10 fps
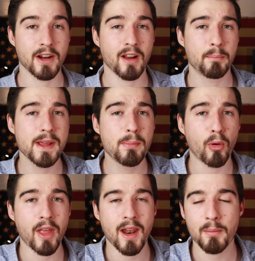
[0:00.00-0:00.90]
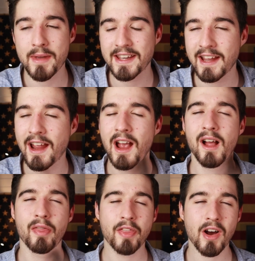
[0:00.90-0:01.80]
There are people that are making
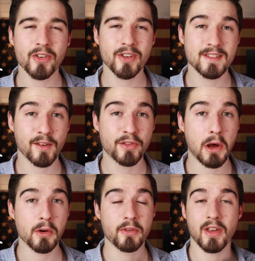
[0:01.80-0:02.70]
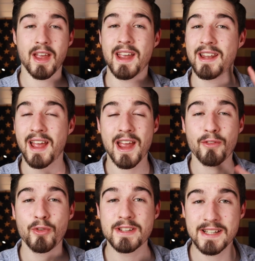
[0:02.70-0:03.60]
thousands of dollars in
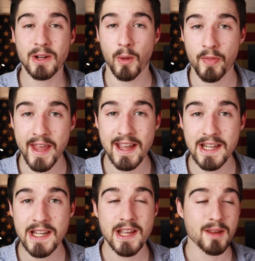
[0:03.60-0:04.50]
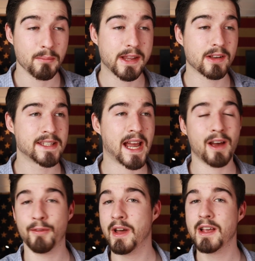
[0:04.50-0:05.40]
every single day because they
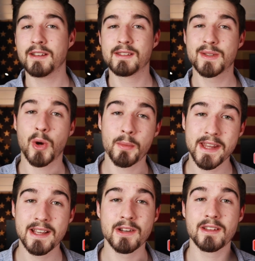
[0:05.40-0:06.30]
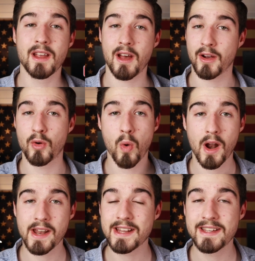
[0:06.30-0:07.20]
have so many good
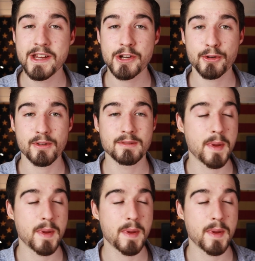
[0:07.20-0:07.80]
quality t-shirts.